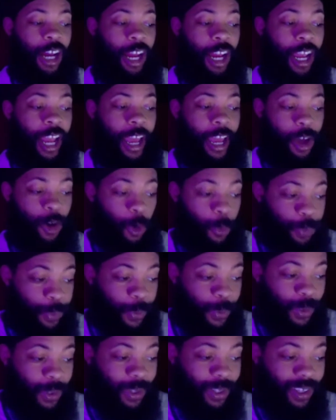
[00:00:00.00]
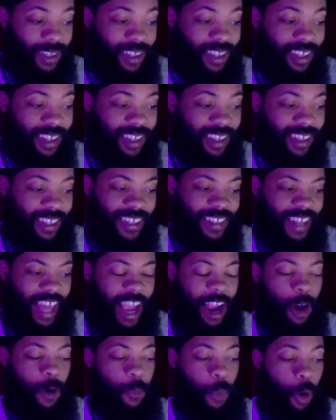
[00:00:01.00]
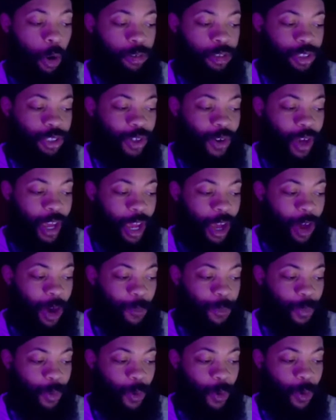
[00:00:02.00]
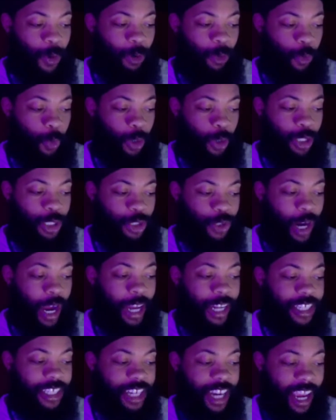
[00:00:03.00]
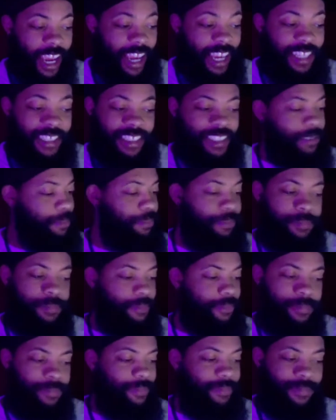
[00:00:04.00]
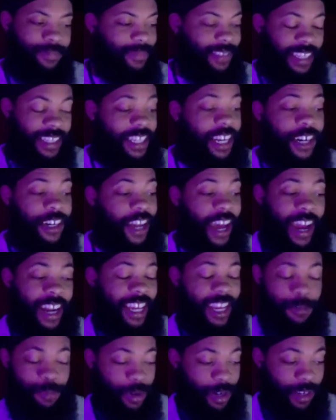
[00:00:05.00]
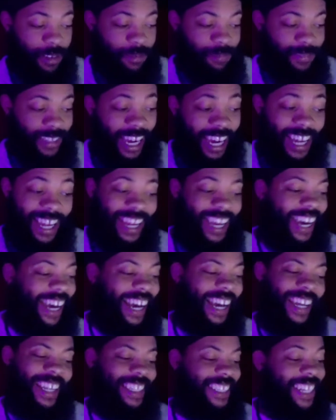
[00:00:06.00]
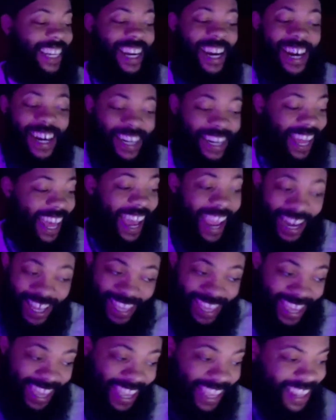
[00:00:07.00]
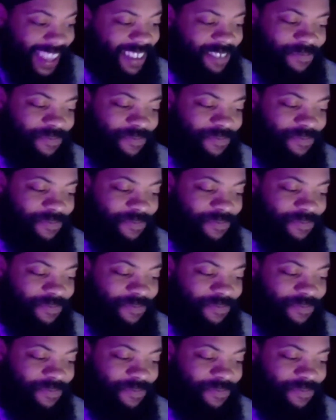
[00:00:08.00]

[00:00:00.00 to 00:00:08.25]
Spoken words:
help? Like emotional help or really trying to change? They're not it, bro. They're not it.